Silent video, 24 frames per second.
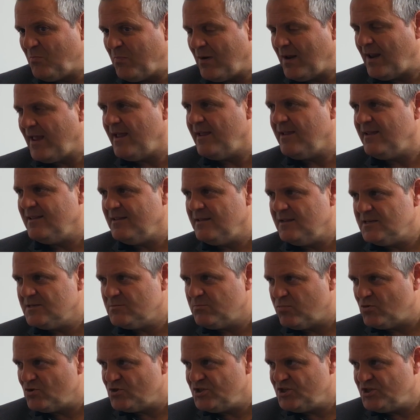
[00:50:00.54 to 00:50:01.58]
play in this
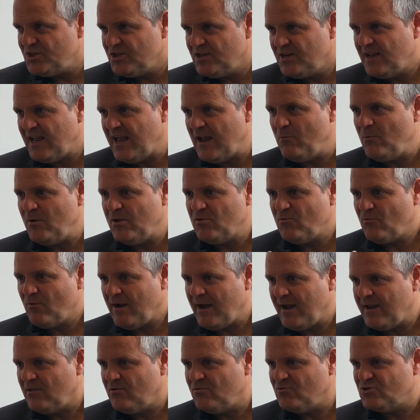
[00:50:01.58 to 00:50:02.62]
position, and we
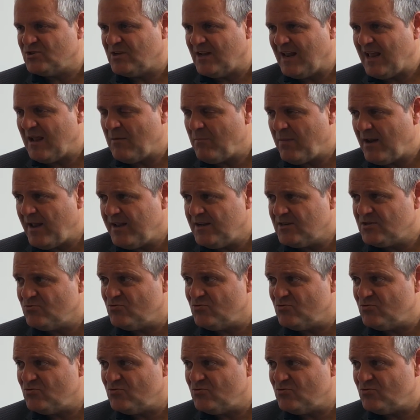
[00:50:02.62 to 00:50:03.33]
try to select players,